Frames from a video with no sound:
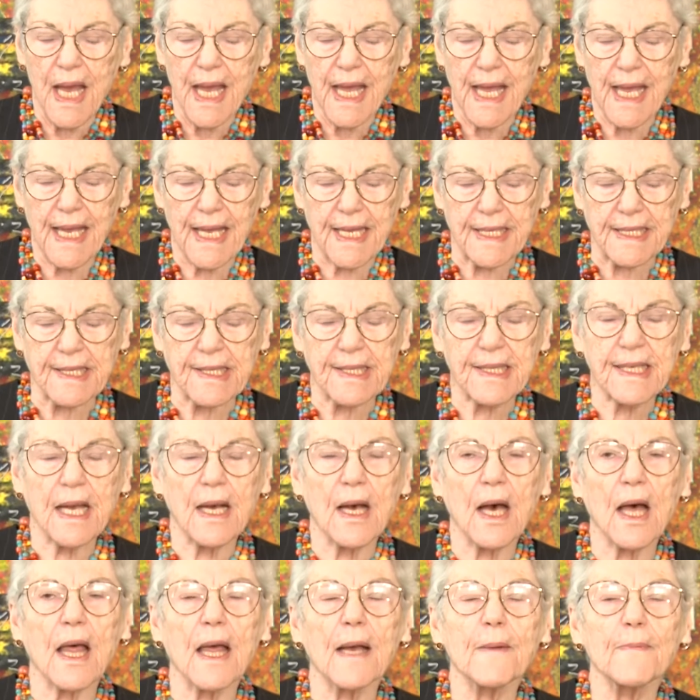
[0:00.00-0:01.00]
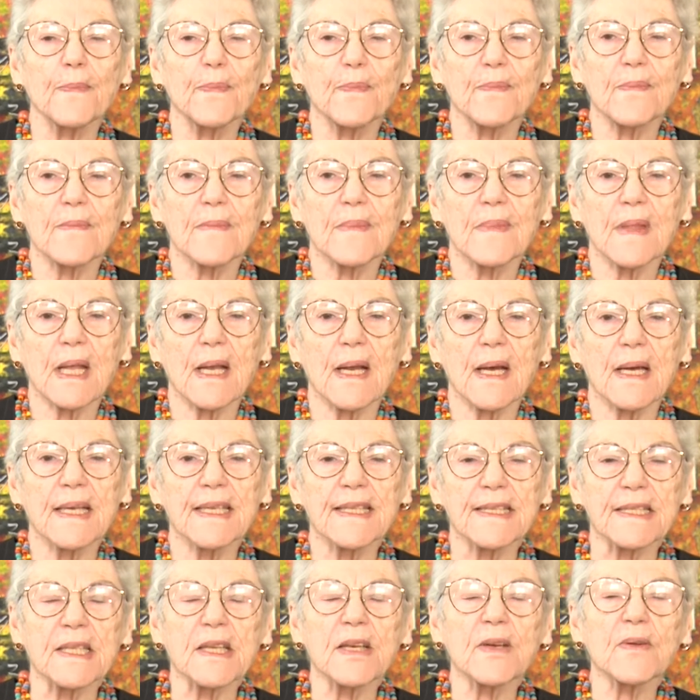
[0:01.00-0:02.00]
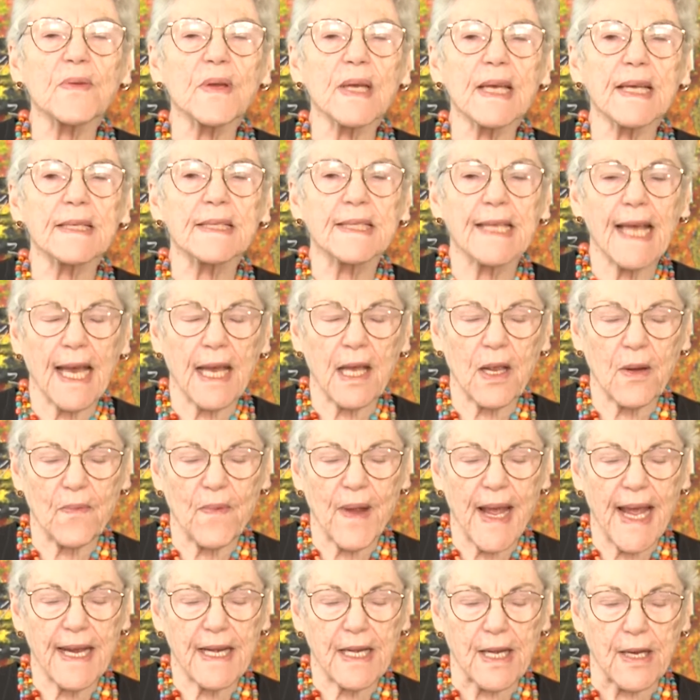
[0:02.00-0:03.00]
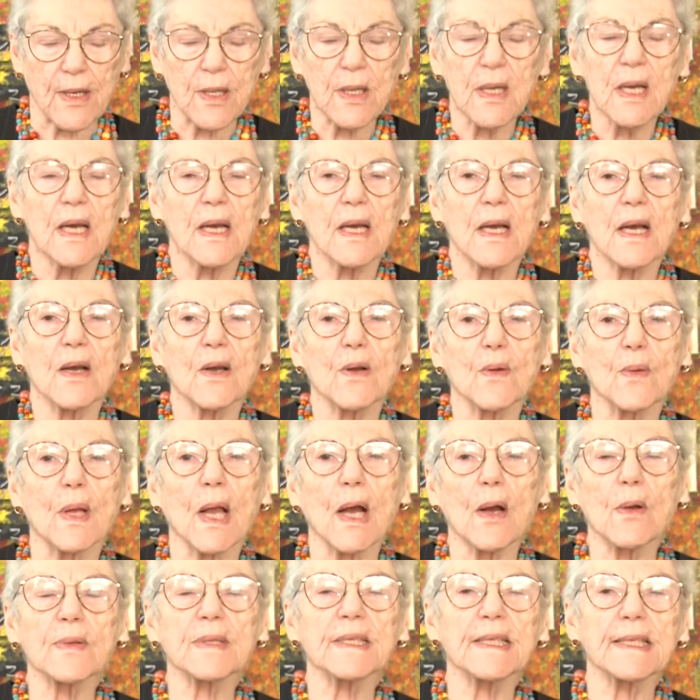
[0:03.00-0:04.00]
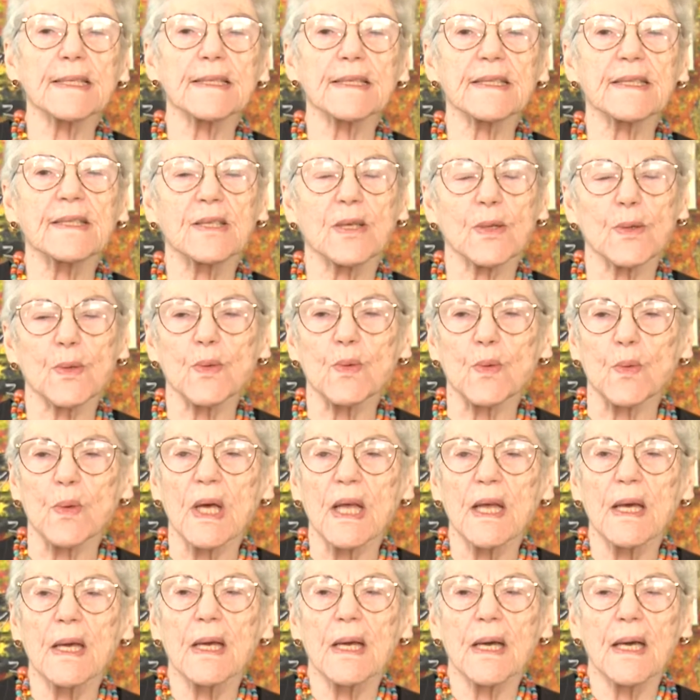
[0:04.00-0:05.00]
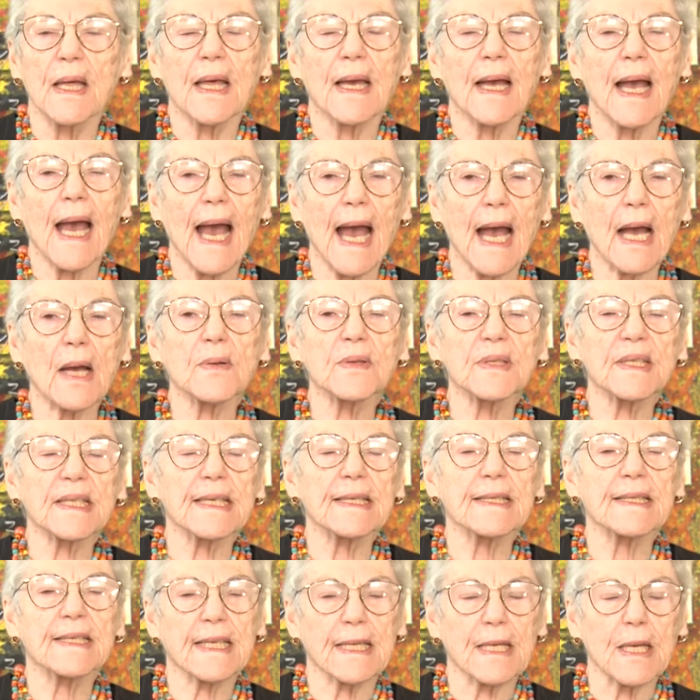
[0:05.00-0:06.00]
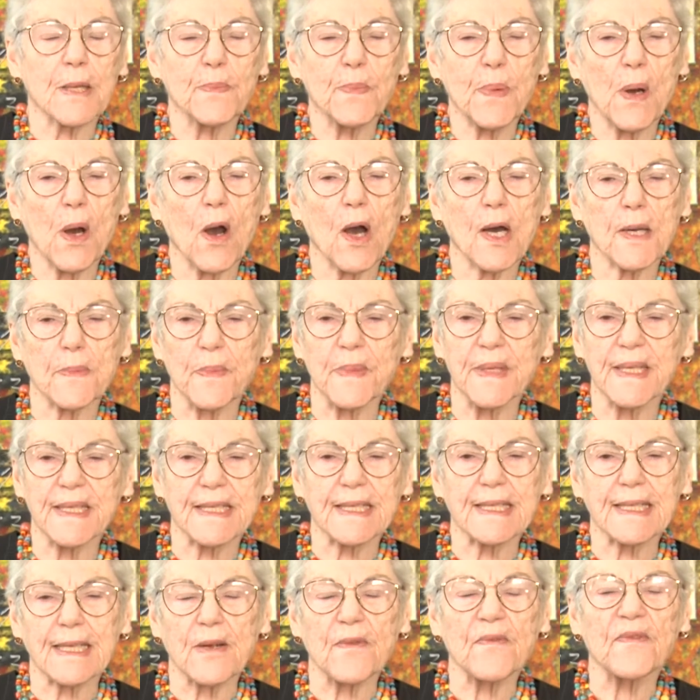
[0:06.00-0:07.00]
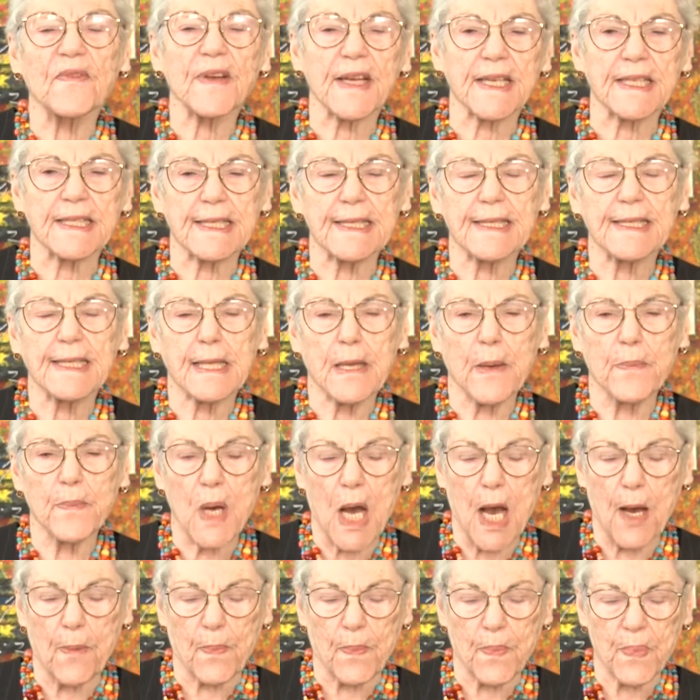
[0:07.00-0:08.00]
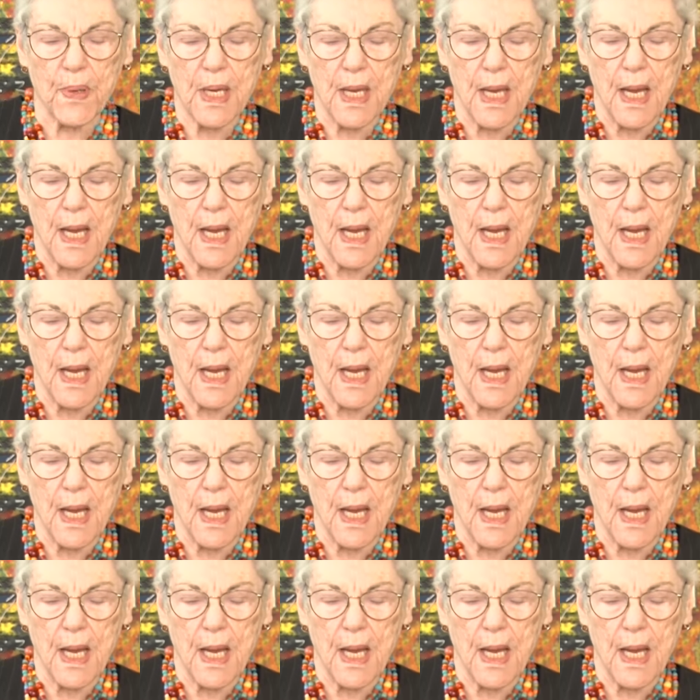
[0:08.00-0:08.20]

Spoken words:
It's an interior decorator who goes into houses and apartments and fixes them up.